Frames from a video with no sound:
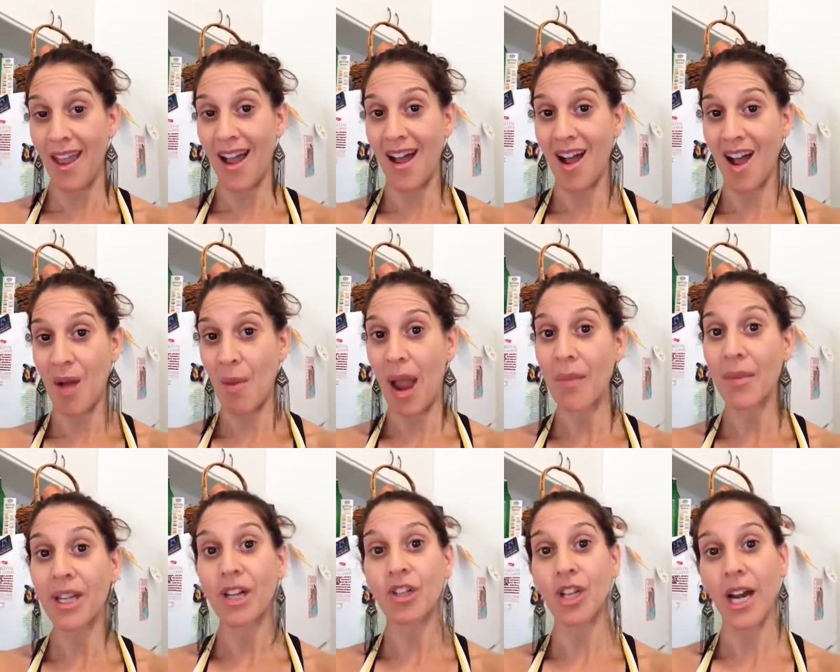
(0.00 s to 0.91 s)
I'm
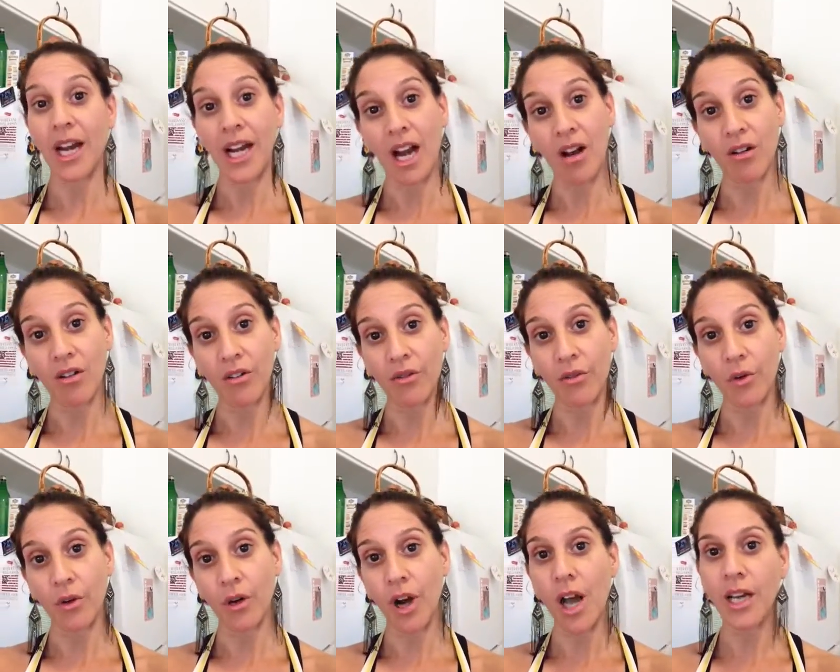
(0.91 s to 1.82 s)
going to try it out
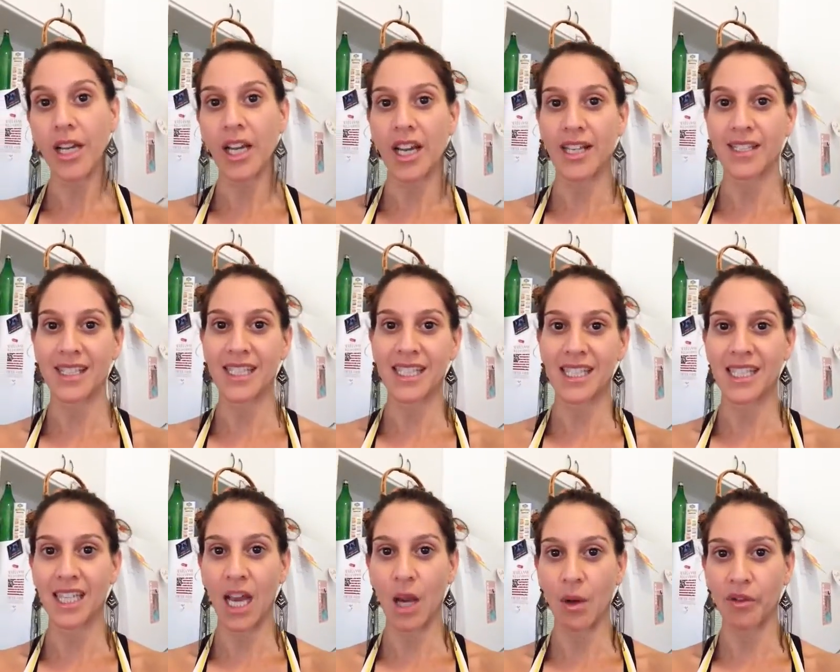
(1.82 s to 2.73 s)
for Hanukkah and
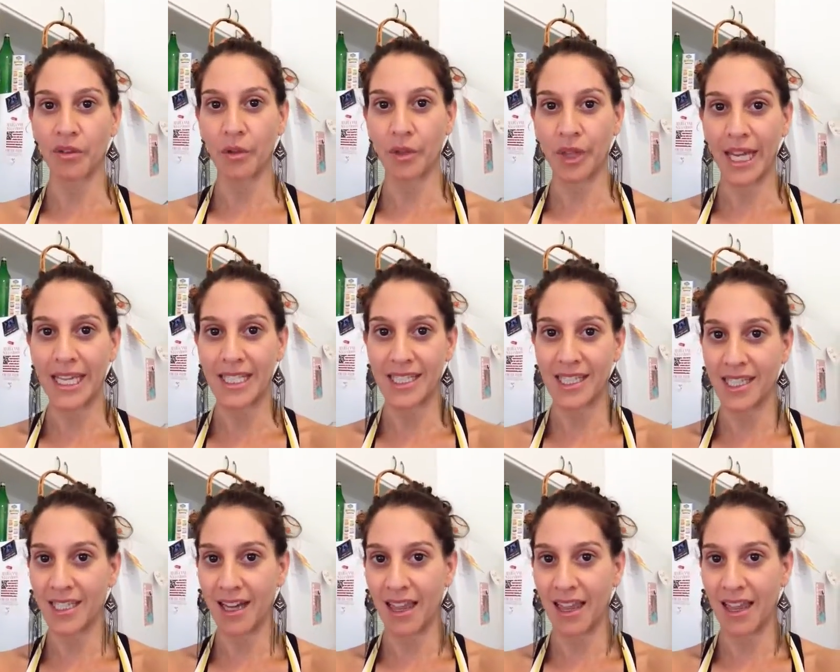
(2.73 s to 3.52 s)
see how everyone likes it,